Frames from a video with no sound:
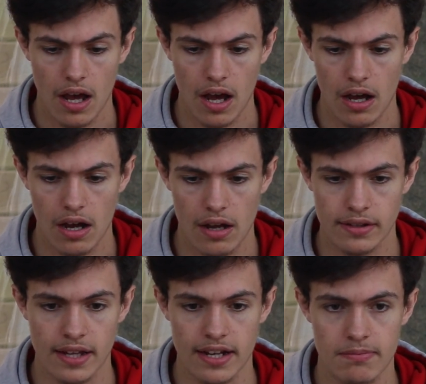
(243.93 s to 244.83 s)

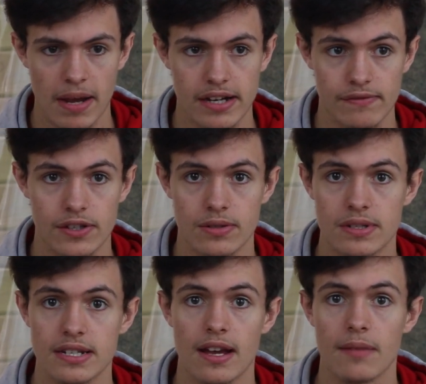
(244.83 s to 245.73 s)
they'd made a few
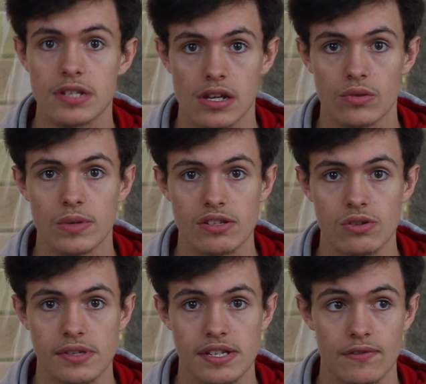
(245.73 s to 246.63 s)
DM's Guild
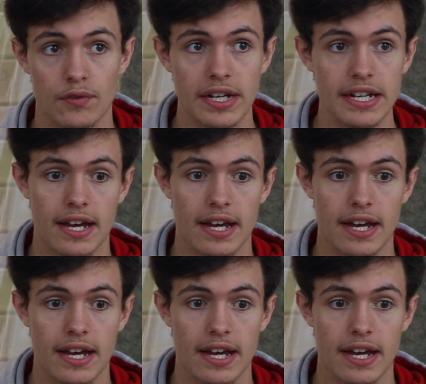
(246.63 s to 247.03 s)
resources free,